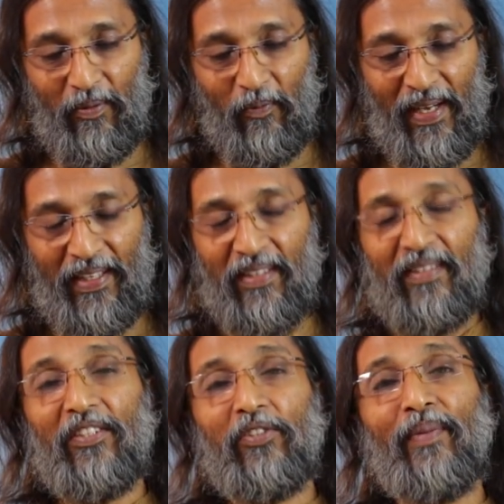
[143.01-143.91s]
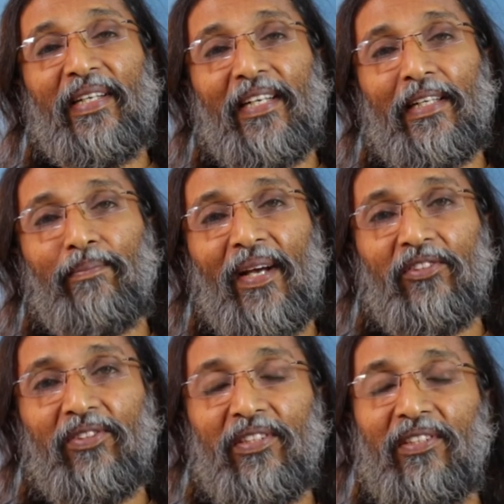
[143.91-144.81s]
when these mental
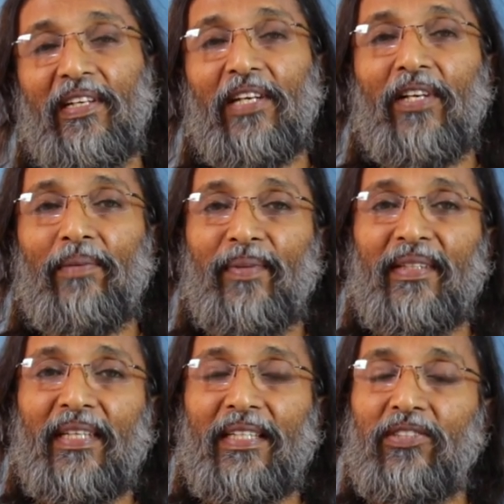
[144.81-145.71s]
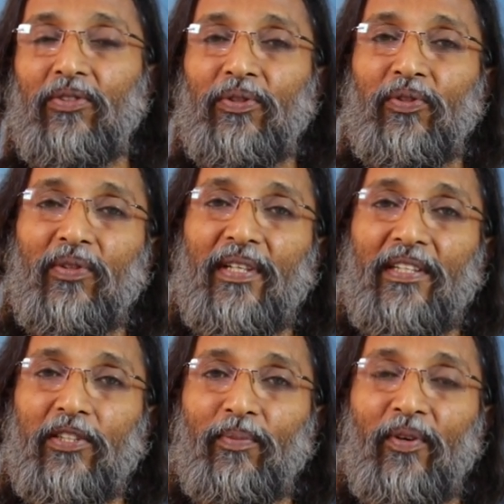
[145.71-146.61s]
capacities are developing, there is also
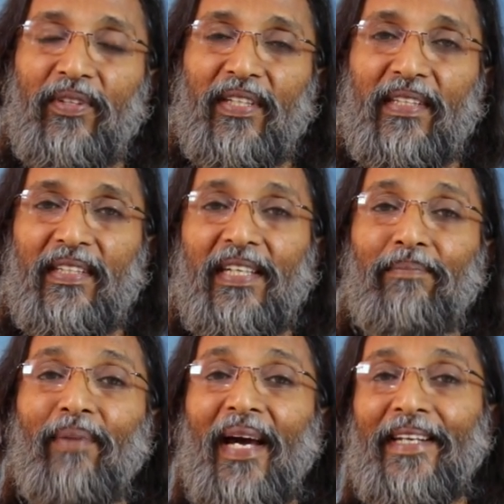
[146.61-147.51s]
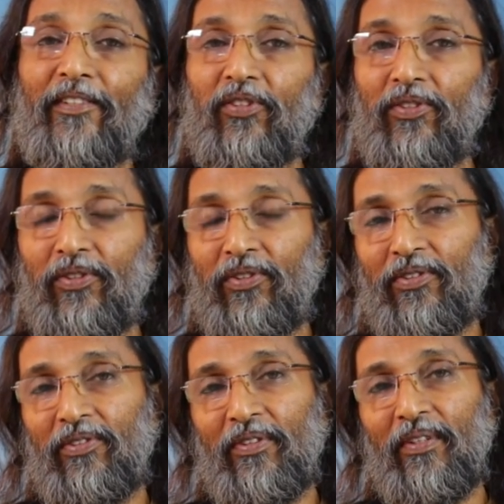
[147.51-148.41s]
corresponding
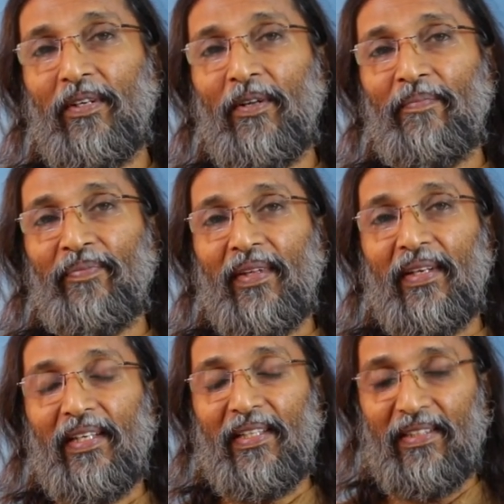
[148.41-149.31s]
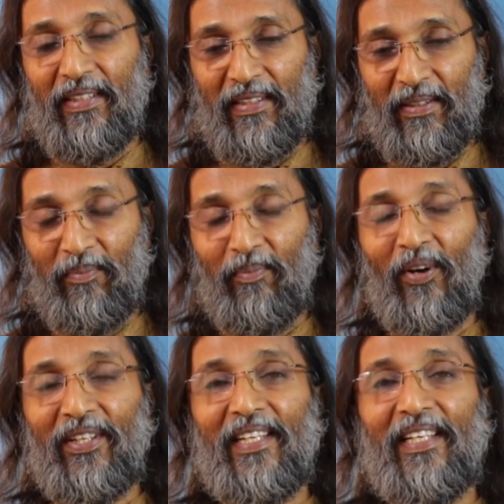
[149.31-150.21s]
imbalances in the
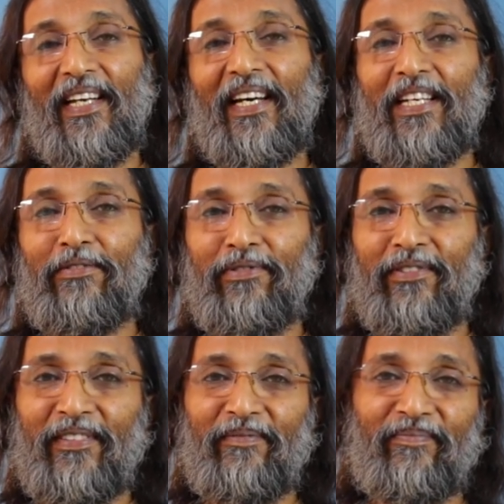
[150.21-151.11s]
bodily life.